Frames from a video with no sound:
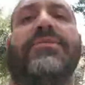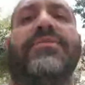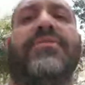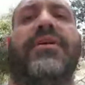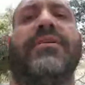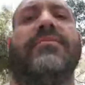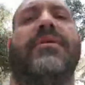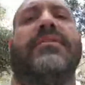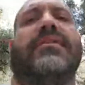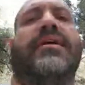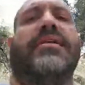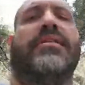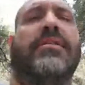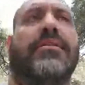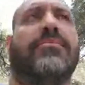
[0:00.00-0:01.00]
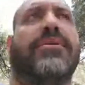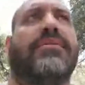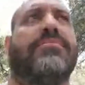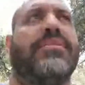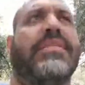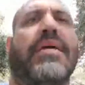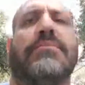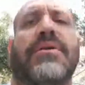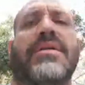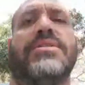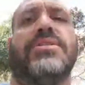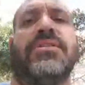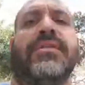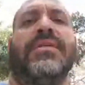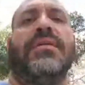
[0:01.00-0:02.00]
We've talked about that a little bit, but not
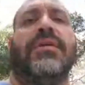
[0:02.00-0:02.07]
much.